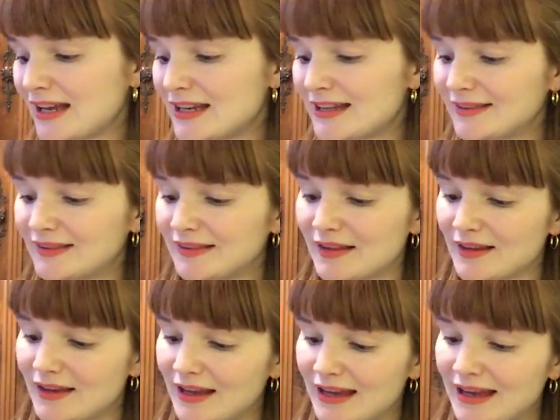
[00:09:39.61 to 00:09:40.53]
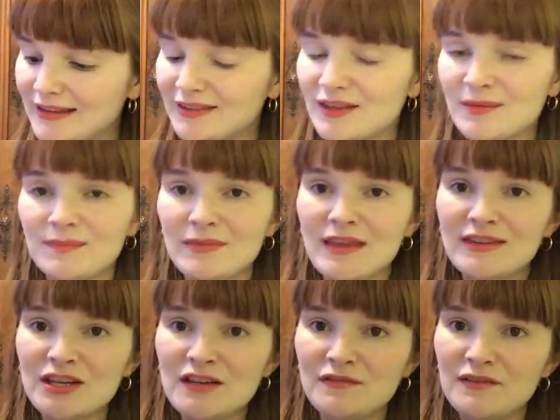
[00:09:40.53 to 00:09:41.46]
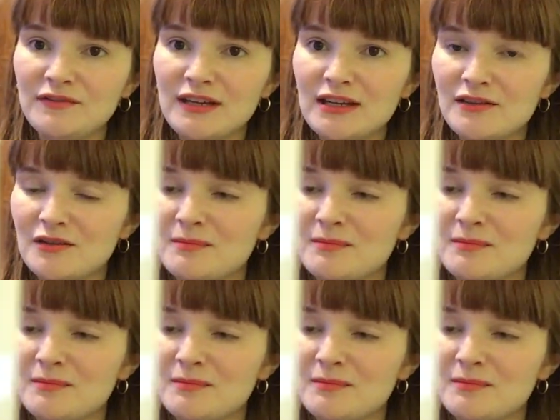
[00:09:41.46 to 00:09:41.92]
and it's only 15 of